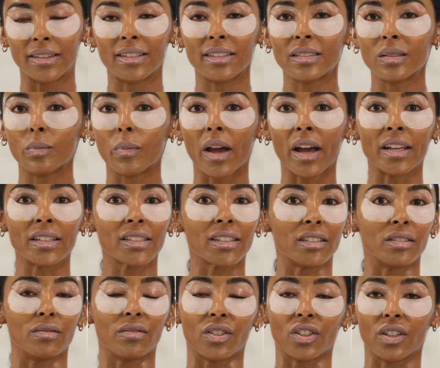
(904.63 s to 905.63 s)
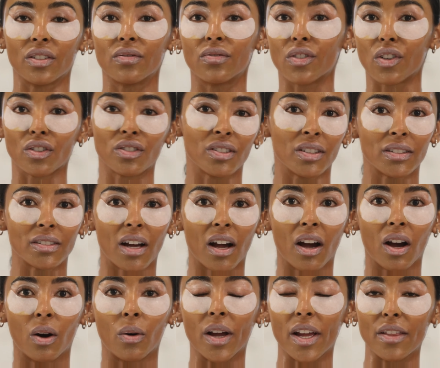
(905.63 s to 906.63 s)
This mask is very
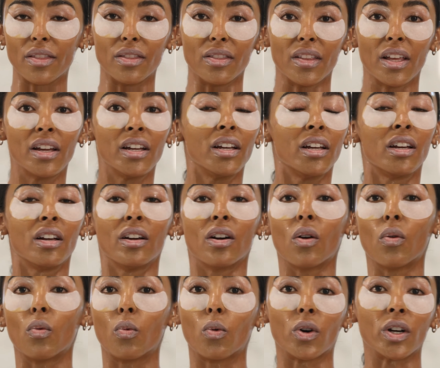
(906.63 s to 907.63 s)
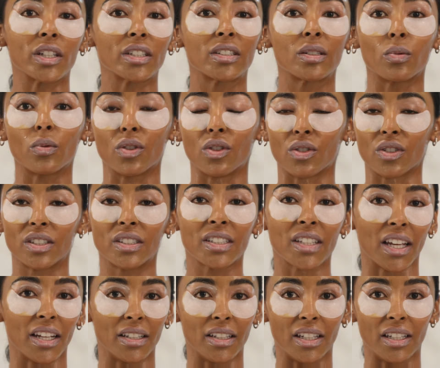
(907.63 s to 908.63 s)
versatile and it works with your
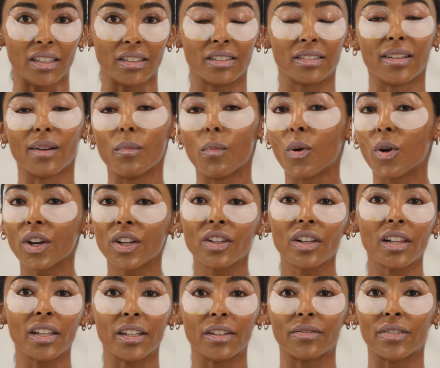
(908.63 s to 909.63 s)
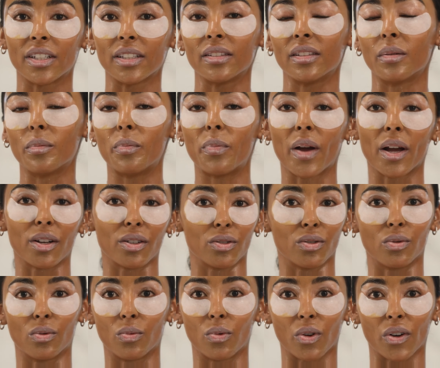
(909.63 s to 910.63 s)
skin needs. The more you leave it, the better
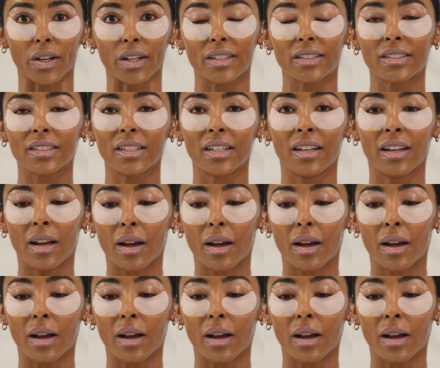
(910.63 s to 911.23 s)
it works.